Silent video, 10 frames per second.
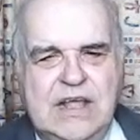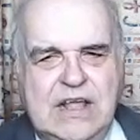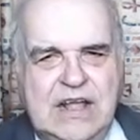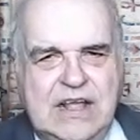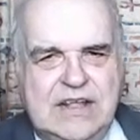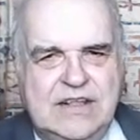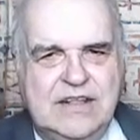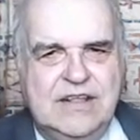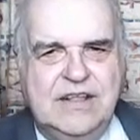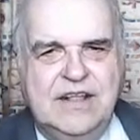
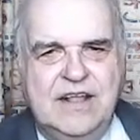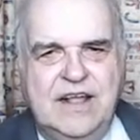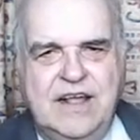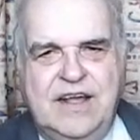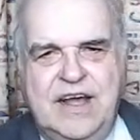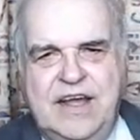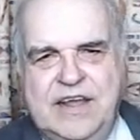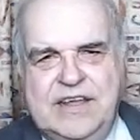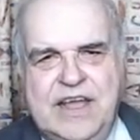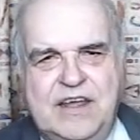
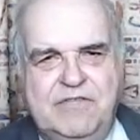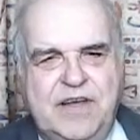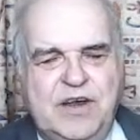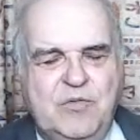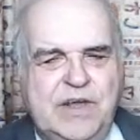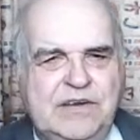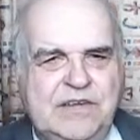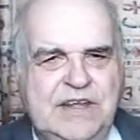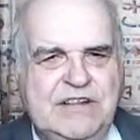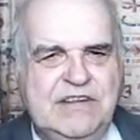I can't find a way to
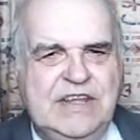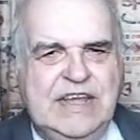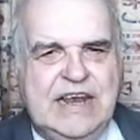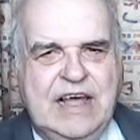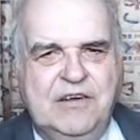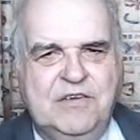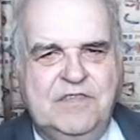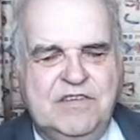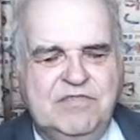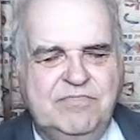easily get out of
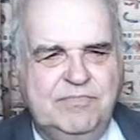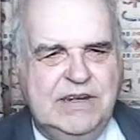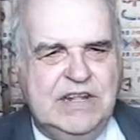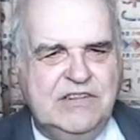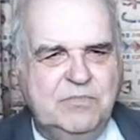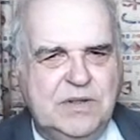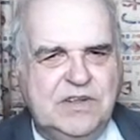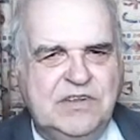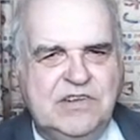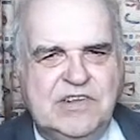this list
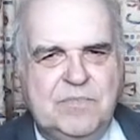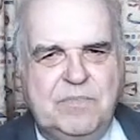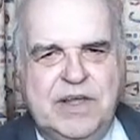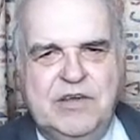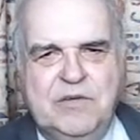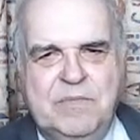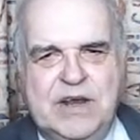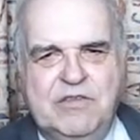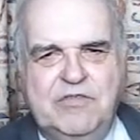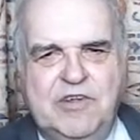business except by going back
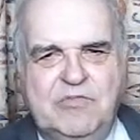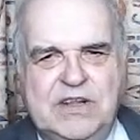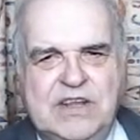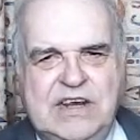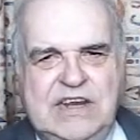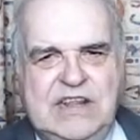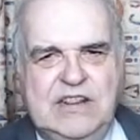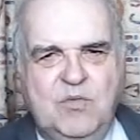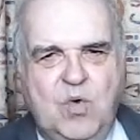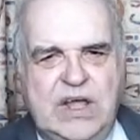to the first one, deleting
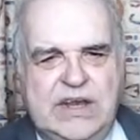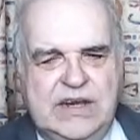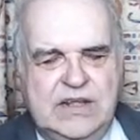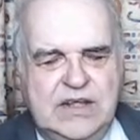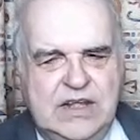the 1,